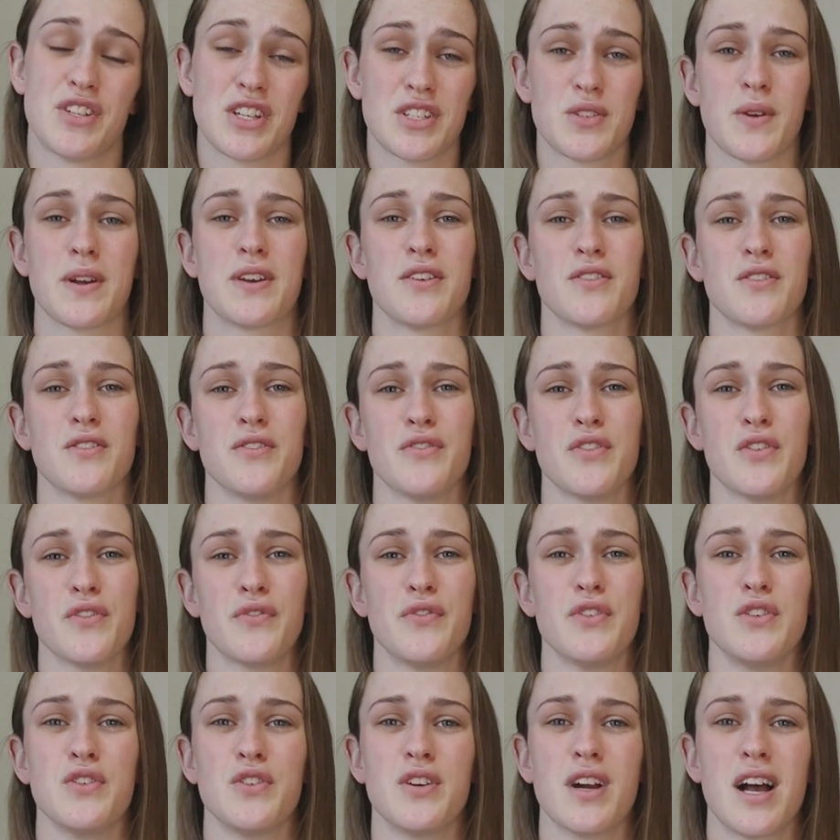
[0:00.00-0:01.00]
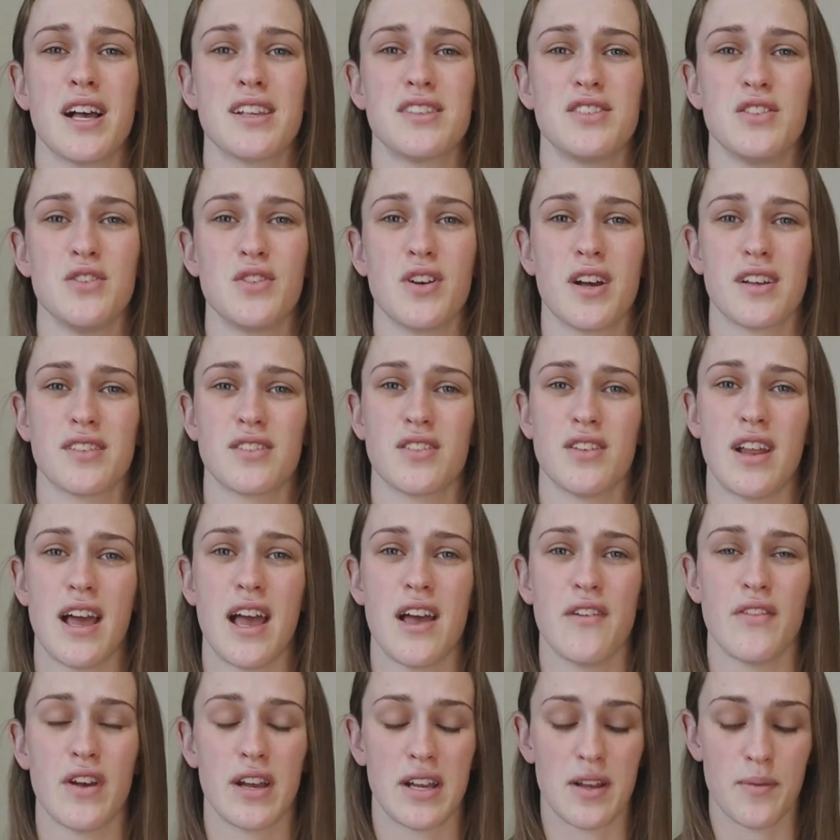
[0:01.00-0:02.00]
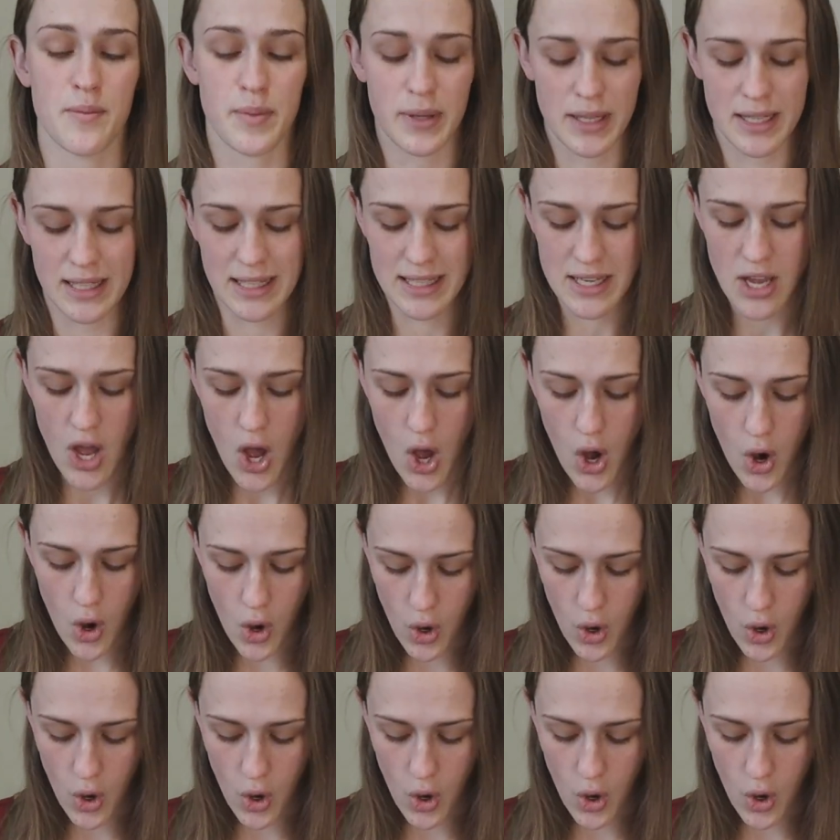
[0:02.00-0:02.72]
just so I could review it for you guys, so you guys could have a completely